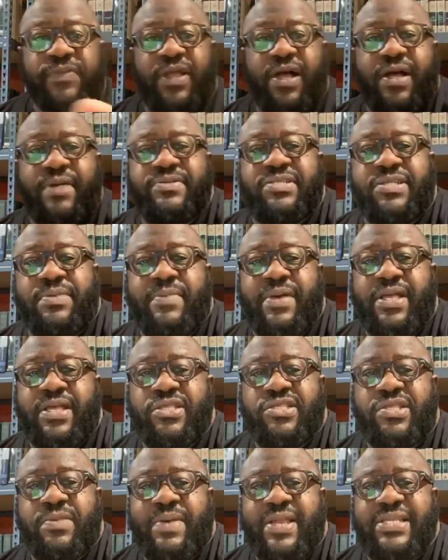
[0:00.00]

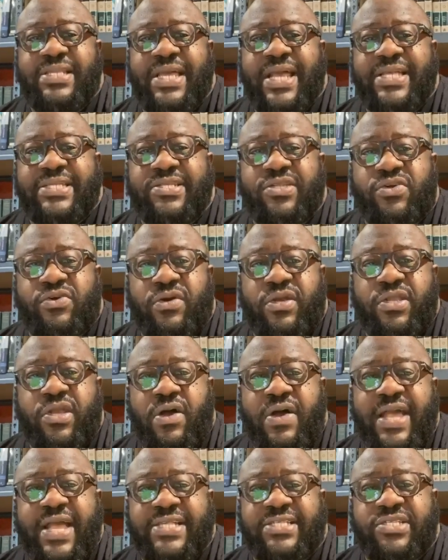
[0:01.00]
Somebody's asking, y'all
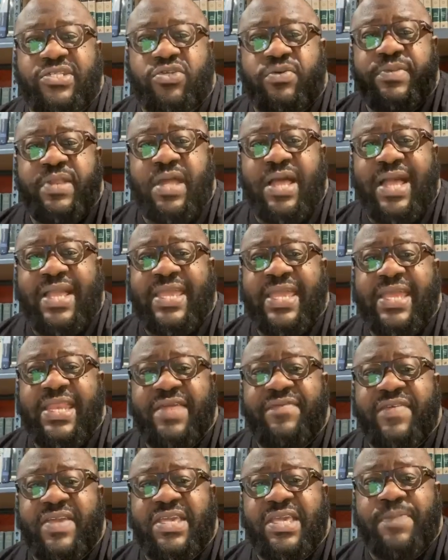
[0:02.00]
asking so many, I can't
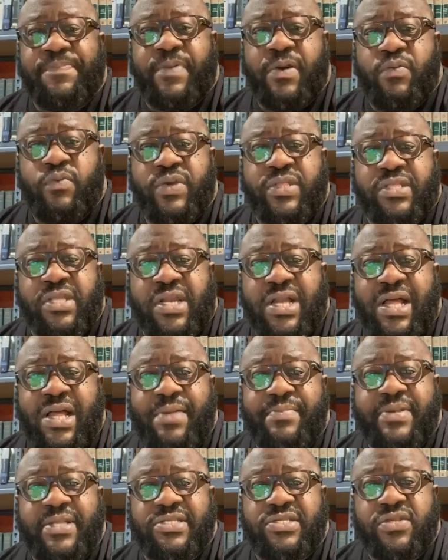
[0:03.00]
even keep up with the
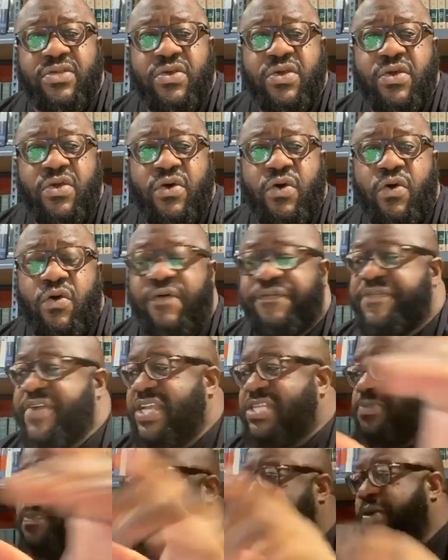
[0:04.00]
comments on
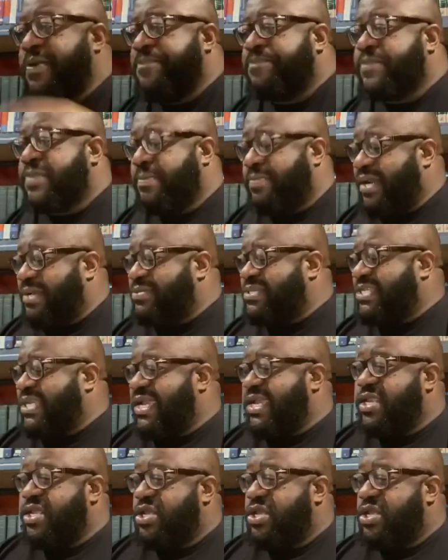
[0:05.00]
Facebook. But I'm saying